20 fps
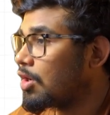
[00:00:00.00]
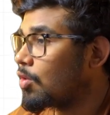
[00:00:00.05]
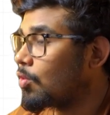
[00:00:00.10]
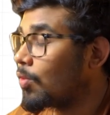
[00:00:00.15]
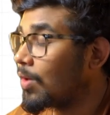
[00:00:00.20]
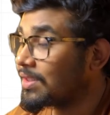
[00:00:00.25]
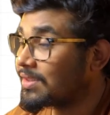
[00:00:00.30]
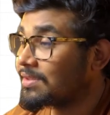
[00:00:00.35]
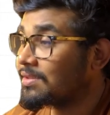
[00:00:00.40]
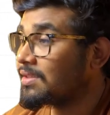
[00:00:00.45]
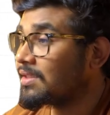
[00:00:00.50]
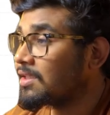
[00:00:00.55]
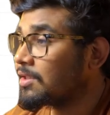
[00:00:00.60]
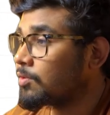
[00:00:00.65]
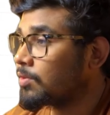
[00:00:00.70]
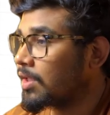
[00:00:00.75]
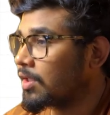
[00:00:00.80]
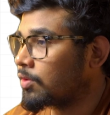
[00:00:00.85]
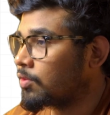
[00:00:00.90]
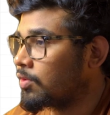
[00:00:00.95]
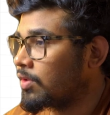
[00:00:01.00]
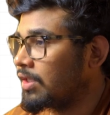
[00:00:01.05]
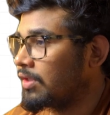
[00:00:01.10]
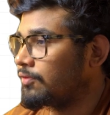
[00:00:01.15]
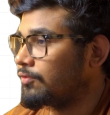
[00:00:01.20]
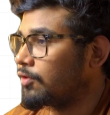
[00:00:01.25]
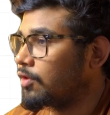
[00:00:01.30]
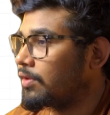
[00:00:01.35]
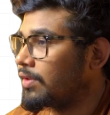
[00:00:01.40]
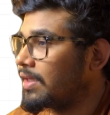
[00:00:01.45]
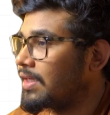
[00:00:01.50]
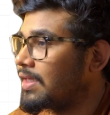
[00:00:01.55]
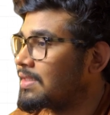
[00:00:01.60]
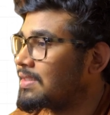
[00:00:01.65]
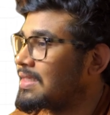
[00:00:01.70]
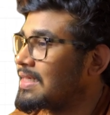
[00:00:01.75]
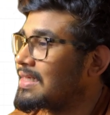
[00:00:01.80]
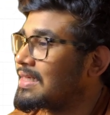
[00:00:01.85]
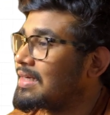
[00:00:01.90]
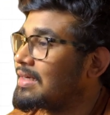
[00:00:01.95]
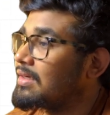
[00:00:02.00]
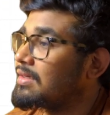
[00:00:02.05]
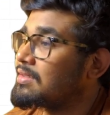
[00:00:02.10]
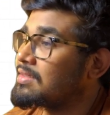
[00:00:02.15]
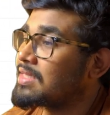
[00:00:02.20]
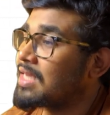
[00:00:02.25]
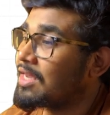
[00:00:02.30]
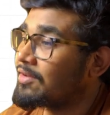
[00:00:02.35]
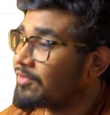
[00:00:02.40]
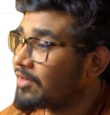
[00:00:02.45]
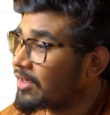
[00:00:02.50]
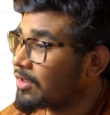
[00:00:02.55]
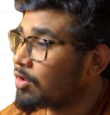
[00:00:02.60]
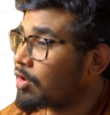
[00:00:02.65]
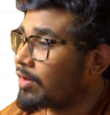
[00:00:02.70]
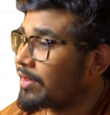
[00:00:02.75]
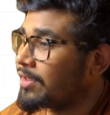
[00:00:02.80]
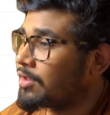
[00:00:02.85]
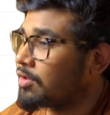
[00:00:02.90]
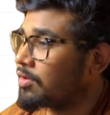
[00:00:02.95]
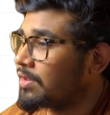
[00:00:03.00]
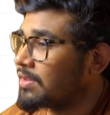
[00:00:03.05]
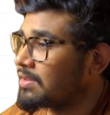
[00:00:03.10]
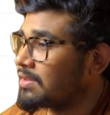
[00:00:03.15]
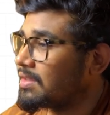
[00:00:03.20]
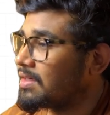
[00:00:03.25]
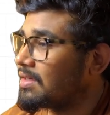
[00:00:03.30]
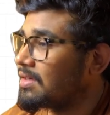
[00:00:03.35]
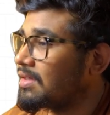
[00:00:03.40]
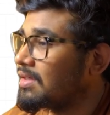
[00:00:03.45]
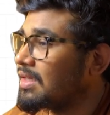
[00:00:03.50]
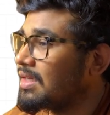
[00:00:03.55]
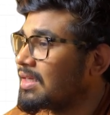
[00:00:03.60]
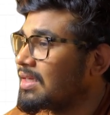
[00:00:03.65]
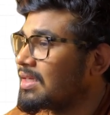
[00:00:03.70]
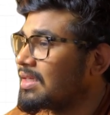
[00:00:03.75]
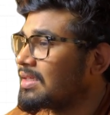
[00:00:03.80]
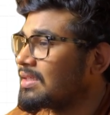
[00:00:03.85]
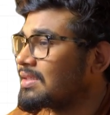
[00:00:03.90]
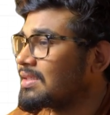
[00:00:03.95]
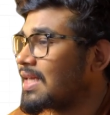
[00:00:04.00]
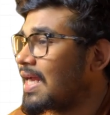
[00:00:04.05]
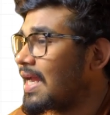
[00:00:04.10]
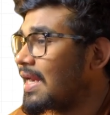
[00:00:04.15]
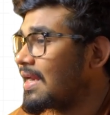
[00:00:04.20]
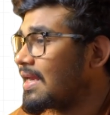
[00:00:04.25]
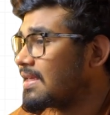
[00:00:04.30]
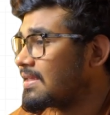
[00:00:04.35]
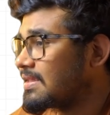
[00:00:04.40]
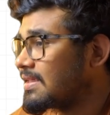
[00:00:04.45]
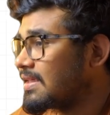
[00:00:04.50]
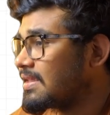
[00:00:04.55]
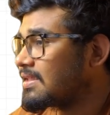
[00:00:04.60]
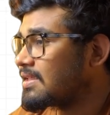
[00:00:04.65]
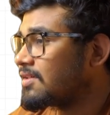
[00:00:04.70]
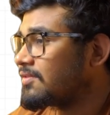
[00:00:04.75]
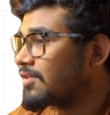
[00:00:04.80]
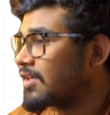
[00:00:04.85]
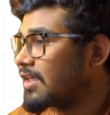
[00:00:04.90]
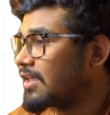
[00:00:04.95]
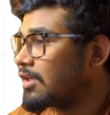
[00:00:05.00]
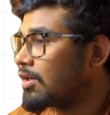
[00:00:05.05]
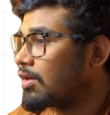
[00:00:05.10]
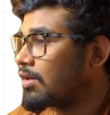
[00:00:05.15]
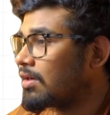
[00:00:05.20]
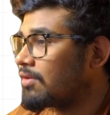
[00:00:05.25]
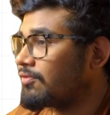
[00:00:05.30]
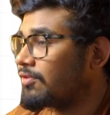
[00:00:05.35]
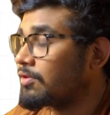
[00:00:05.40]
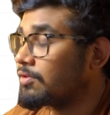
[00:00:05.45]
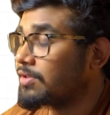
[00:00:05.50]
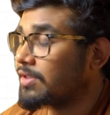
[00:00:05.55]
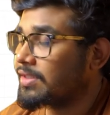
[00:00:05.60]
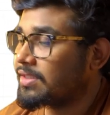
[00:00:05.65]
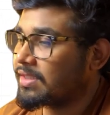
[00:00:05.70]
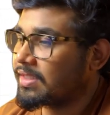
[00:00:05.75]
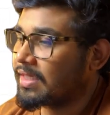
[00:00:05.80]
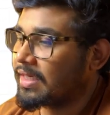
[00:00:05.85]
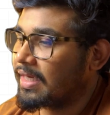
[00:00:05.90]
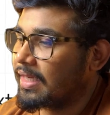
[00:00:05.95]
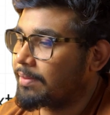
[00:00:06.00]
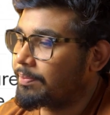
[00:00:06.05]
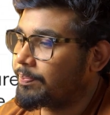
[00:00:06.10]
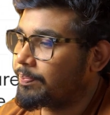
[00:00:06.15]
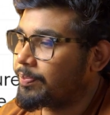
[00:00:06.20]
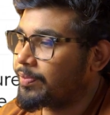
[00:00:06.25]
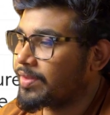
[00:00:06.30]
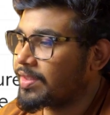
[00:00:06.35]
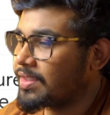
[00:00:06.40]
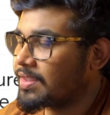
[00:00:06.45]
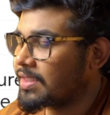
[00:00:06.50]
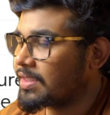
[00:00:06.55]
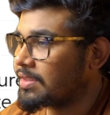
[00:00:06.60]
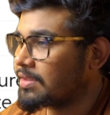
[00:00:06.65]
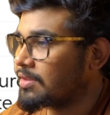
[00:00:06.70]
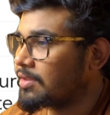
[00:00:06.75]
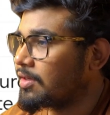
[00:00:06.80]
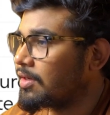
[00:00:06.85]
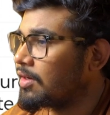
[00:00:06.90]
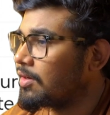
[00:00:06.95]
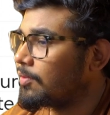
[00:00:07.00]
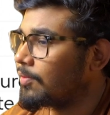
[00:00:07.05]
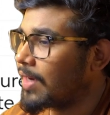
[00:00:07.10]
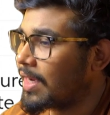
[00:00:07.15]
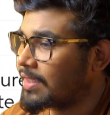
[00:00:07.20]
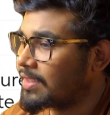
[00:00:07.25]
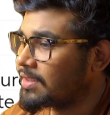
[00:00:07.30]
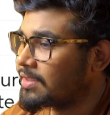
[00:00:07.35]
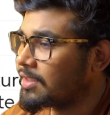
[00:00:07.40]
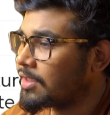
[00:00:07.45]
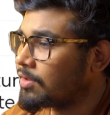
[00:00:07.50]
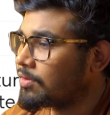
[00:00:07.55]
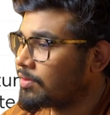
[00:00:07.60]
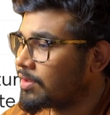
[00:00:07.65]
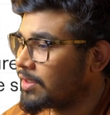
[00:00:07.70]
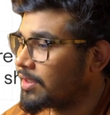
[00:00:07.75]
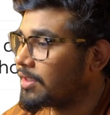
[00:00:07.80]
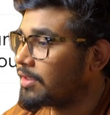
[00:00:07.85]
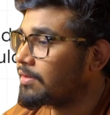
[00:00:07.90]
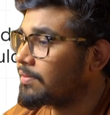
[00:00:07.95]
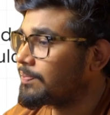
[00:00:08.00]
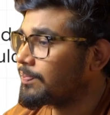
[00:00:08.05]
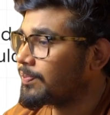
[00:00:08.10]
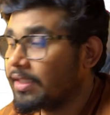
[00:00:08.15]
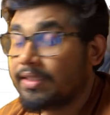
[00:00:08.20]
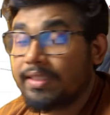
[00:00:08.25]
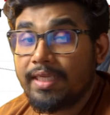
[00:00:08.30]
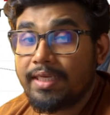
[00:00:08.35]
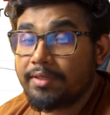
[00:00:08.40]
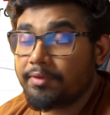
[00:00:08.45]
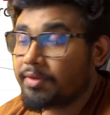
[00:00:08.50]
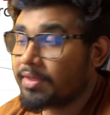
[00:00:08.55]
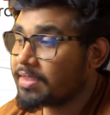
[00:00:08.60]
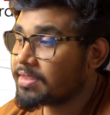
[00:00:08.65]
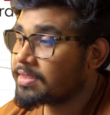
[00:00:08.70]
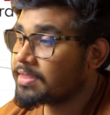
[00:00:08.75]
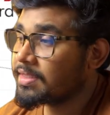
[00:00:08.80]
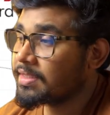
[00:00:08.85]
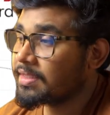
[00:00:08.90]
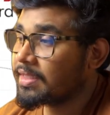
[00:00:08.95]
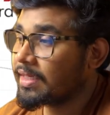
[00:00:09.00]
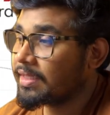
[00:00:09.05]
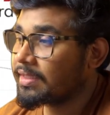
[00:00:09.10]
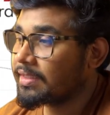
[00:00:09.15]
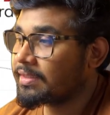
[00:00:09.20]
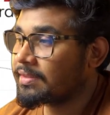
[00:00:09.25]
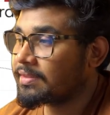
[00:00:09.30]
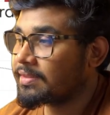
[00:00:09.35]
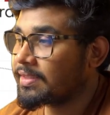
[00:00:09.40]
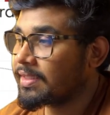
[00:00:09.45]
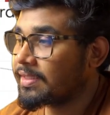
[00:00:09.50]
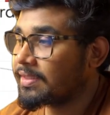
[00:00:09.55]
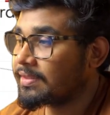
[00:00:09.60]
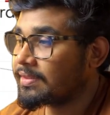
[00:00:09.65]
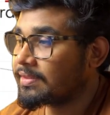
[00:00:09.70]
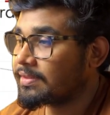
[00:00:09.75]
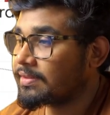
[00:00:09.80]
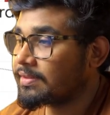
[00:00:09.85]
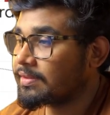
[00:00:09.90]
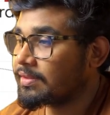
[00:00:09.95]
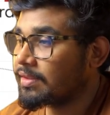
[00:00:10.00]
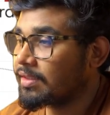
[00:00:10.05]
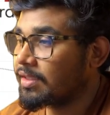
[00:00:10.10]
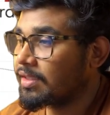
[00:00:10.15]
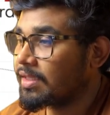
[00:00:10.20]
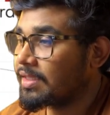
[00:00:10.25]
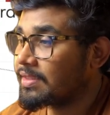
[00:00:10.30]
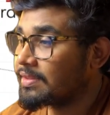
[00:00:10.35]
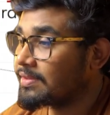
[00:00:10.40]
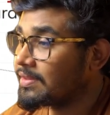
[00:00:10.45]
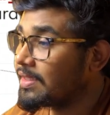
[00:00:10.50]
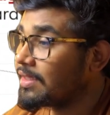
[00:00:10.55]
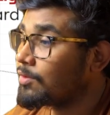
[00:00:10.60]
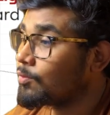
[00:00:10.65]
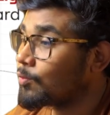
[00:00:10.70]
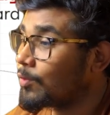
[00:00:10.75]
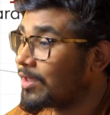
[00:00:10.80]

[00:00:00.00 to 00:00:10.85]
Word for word: what scene you are going for. Is it a sci-fi corridor? Is it a stylized nature valley or a futuristic lab? Just write it down here. Then you can see that it says scene